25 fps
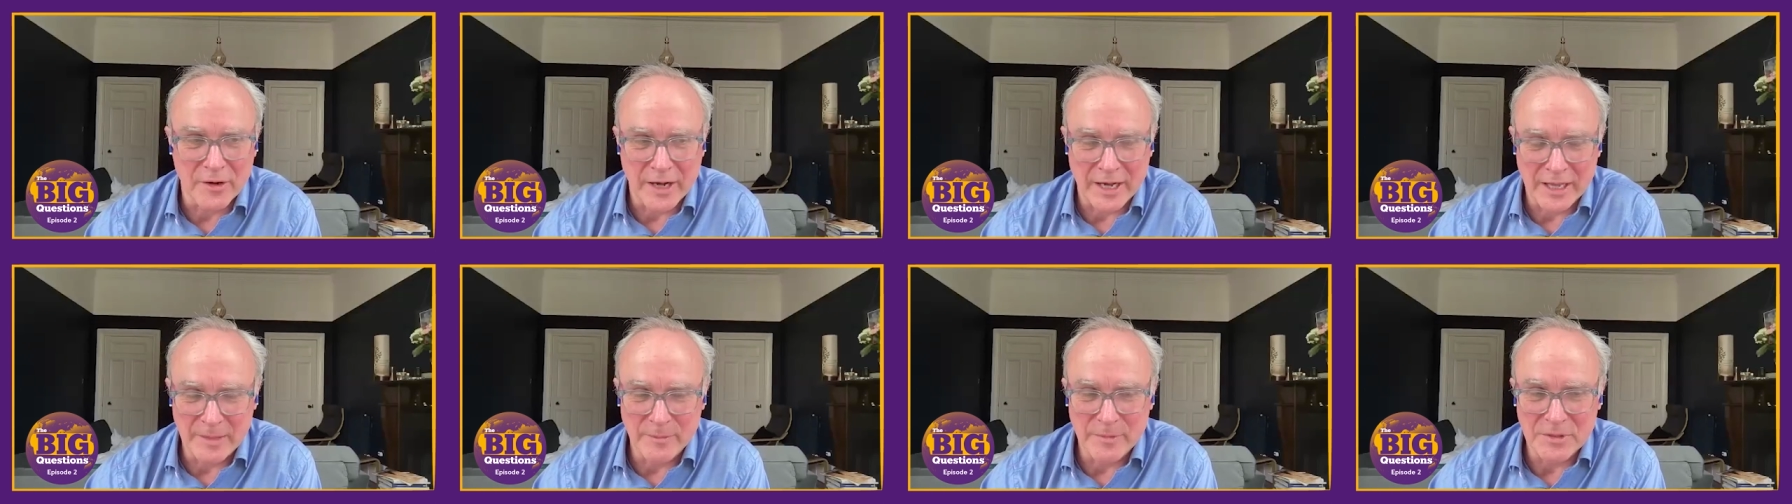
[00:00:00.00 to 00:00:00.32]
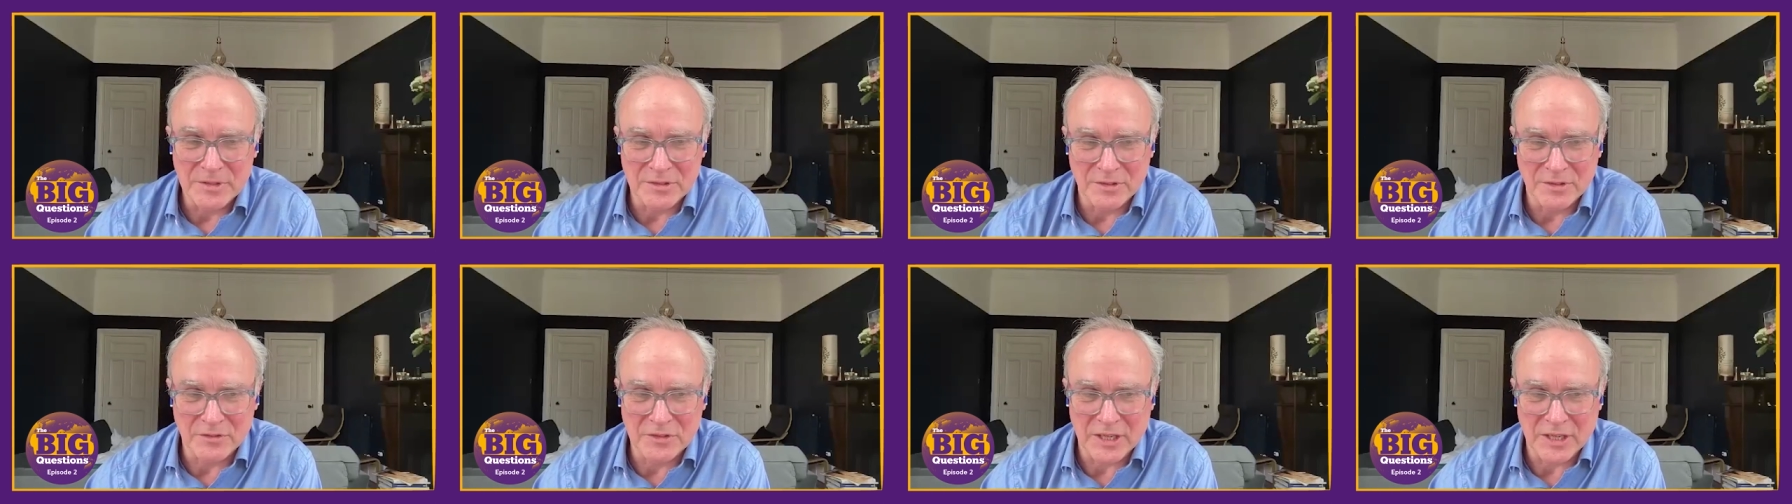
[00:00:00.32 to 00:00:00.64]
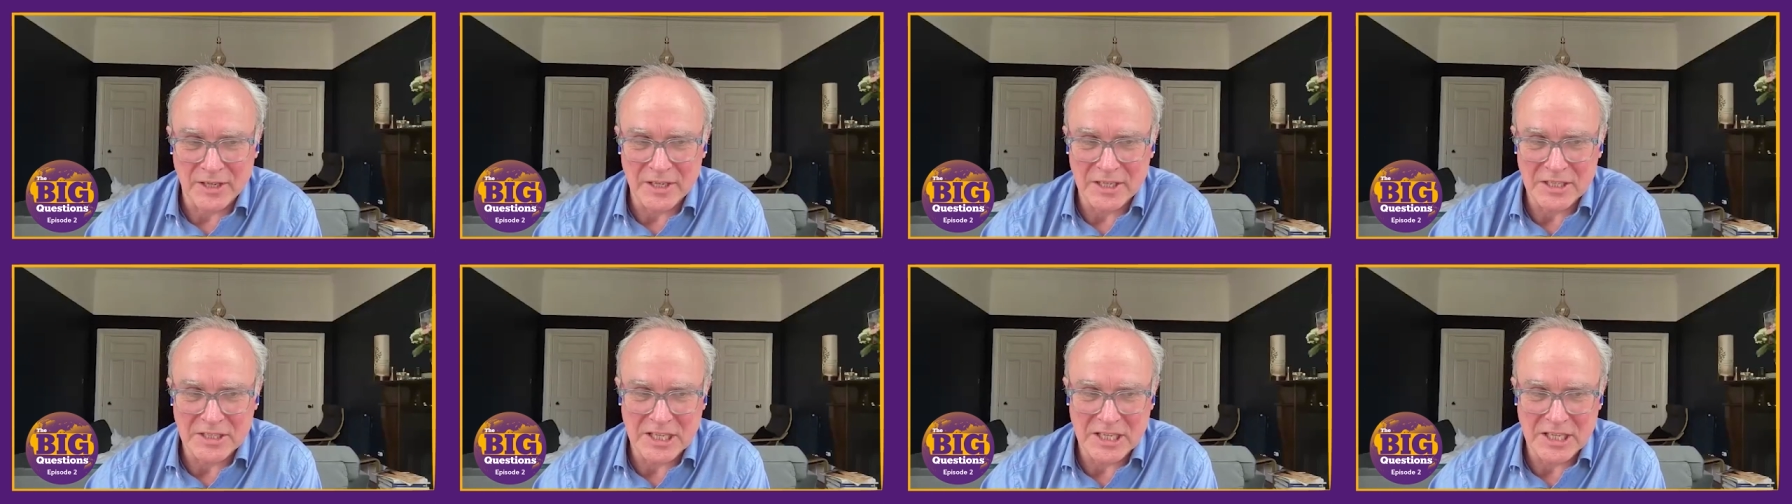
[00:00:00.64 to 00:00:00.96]
other
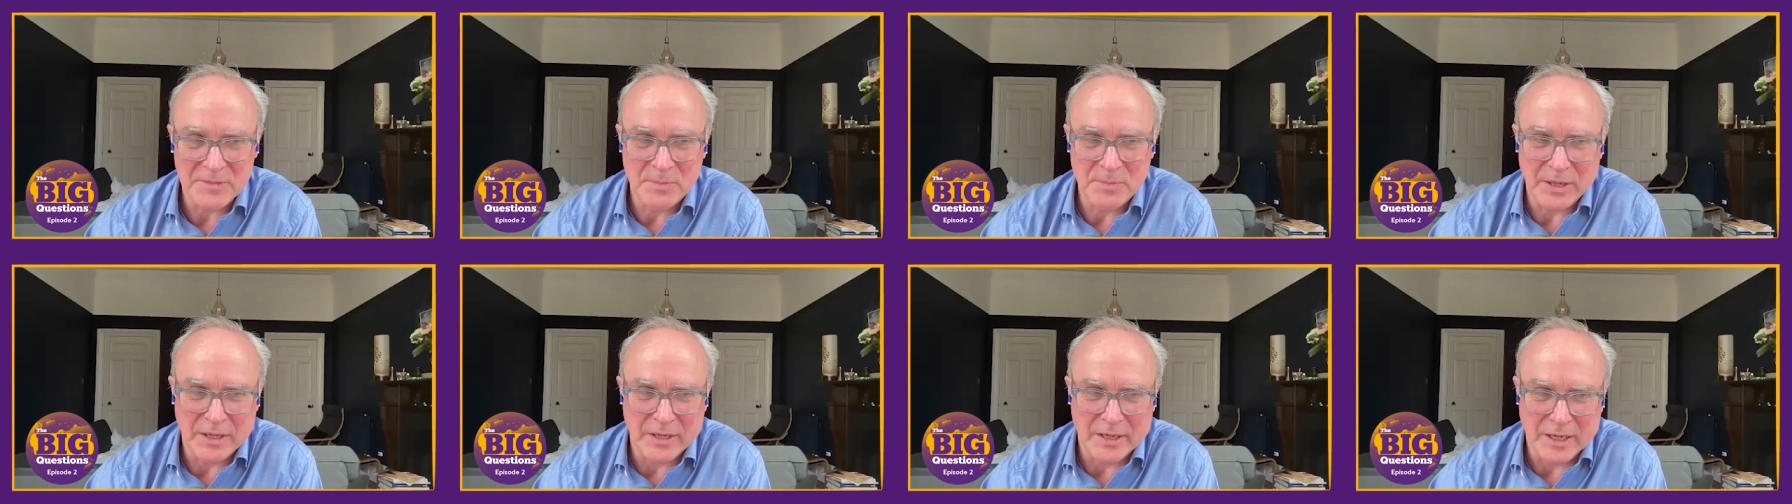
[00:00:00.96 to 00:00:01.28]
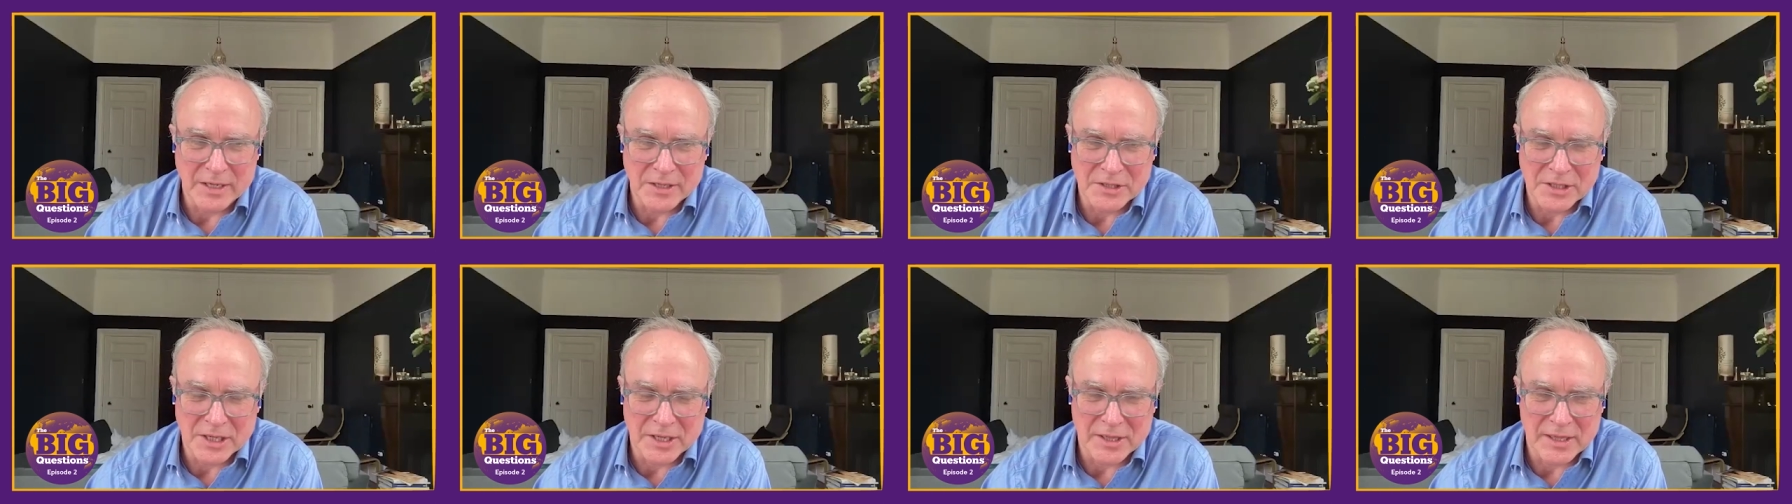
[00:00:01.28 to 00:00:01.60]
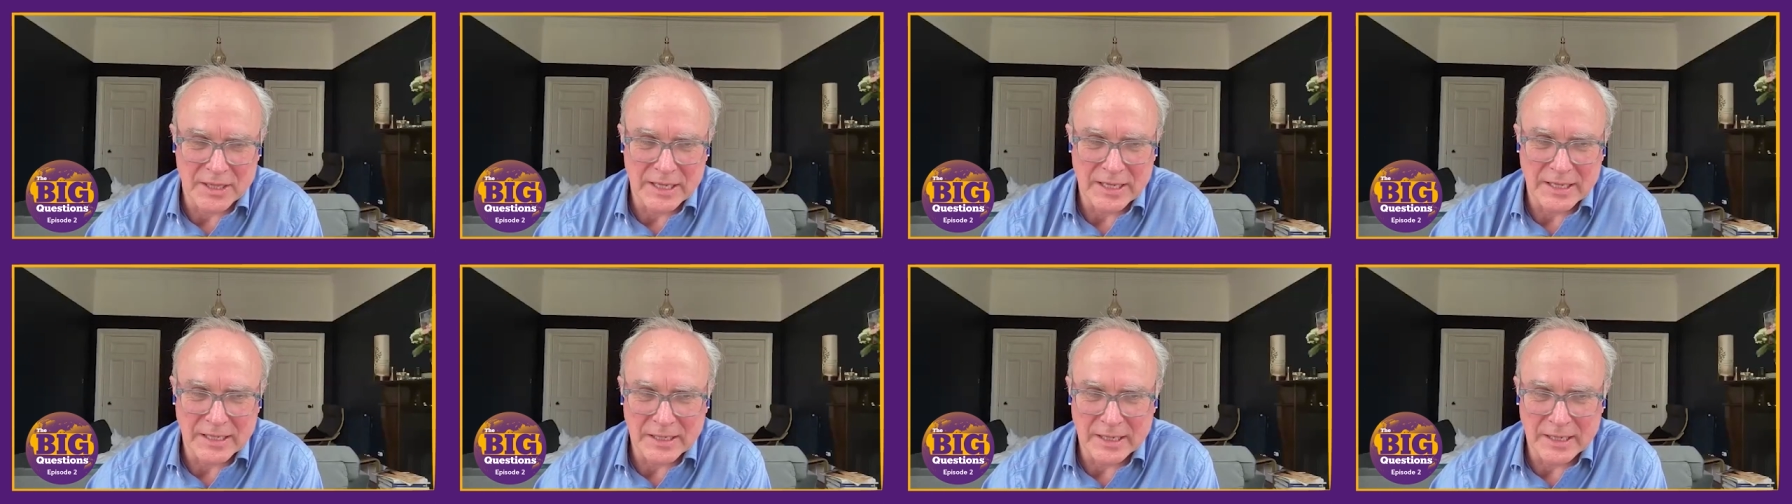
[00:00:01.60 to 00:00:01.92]
elements of Chinese
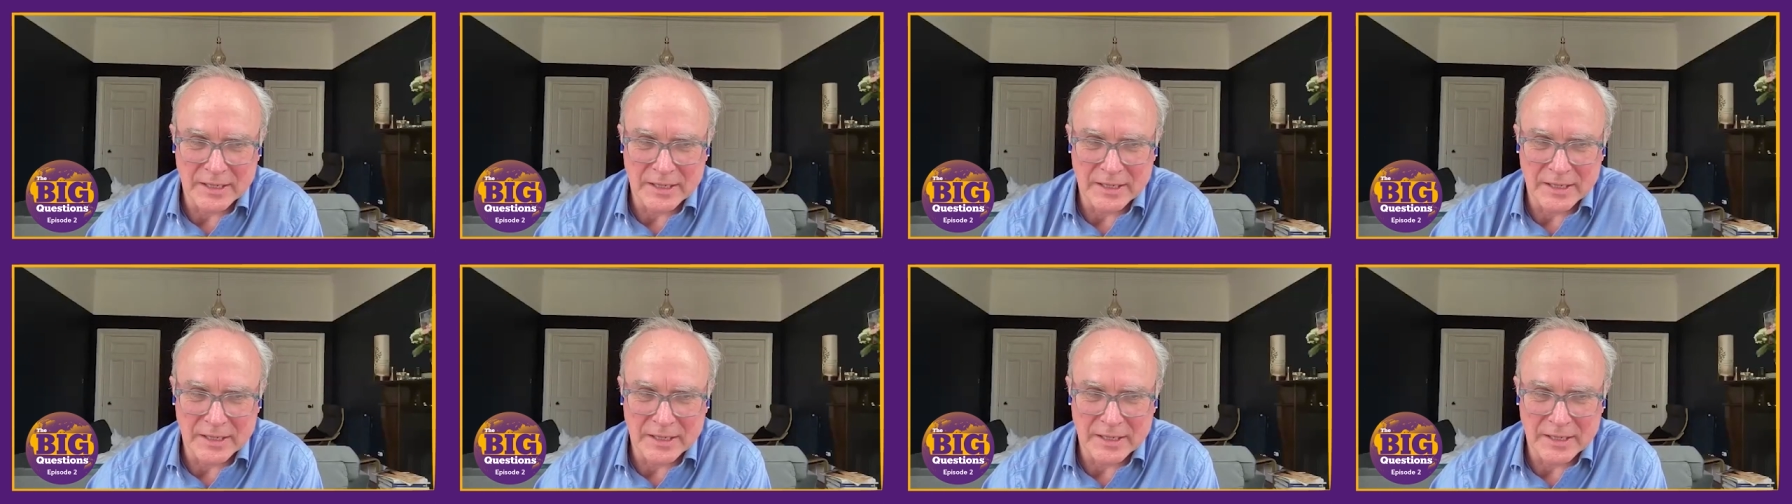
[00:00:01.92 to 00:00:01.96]
espionage.